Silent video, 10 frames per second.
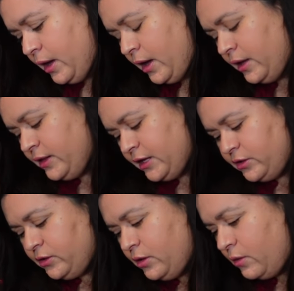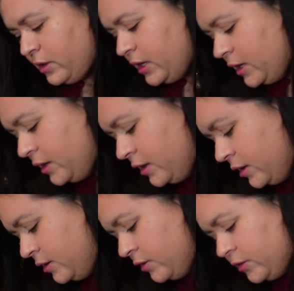And then to go
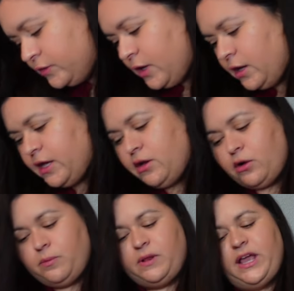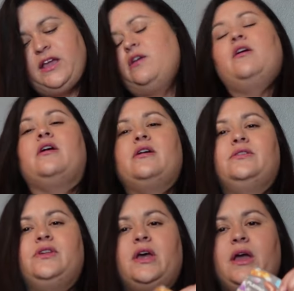in her stocking, her playing
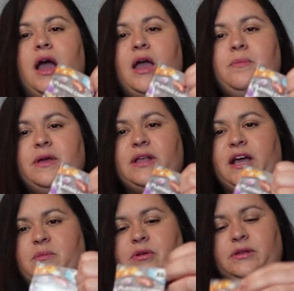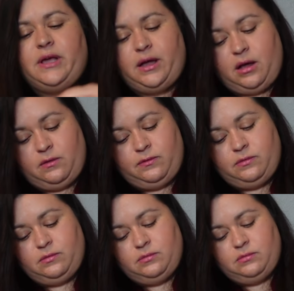cards, I picked, I gotta pull the tag off.
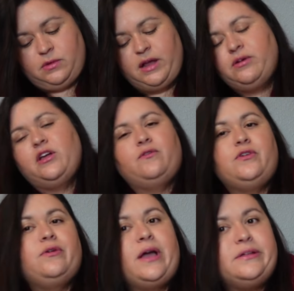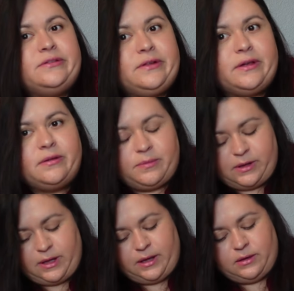I don't care if you guys see it,
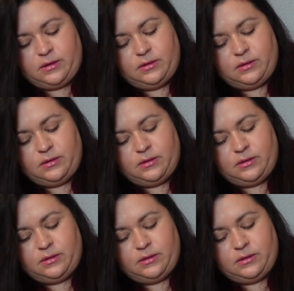but like,